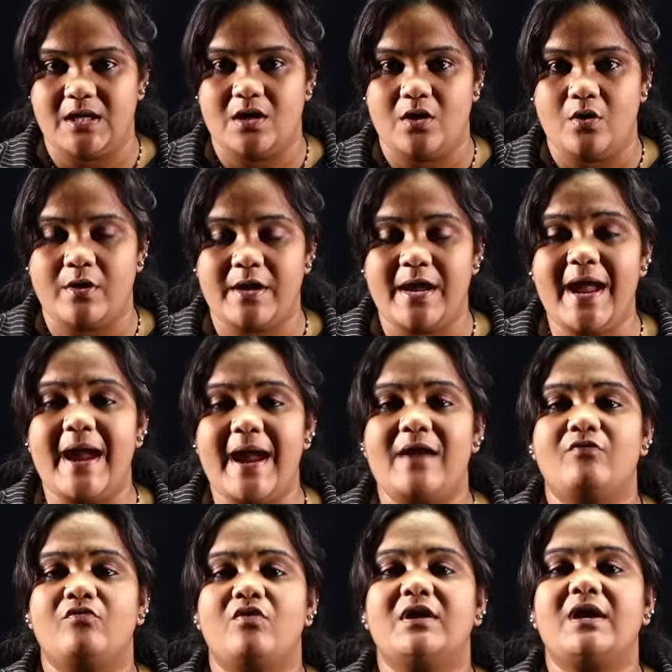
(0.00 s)
Okay,
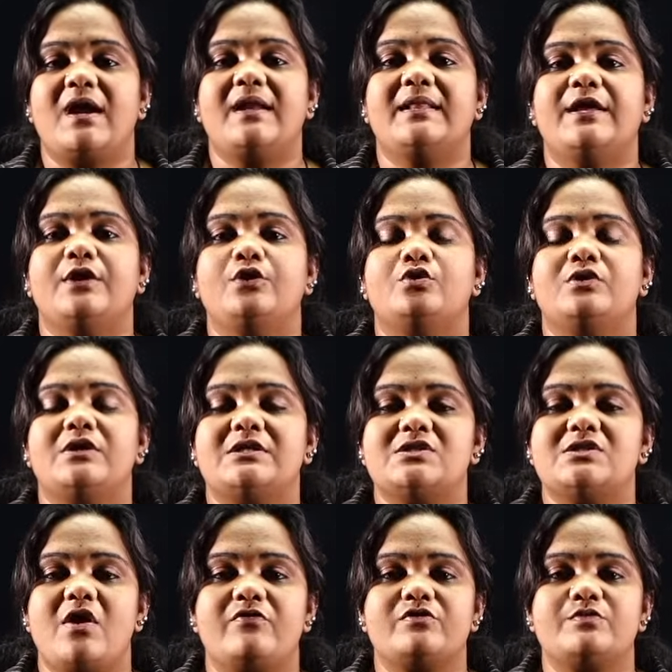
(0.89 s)
and what are the units
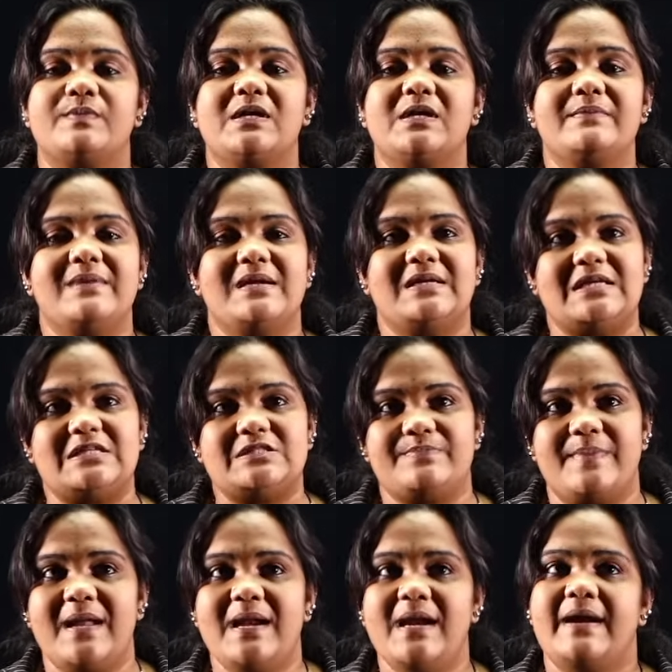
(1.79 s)
of speed? Meters
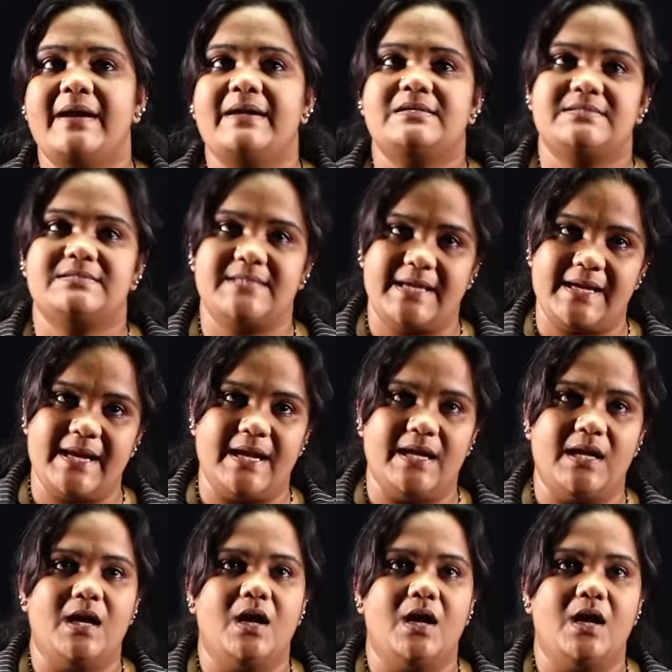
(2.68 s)
per second.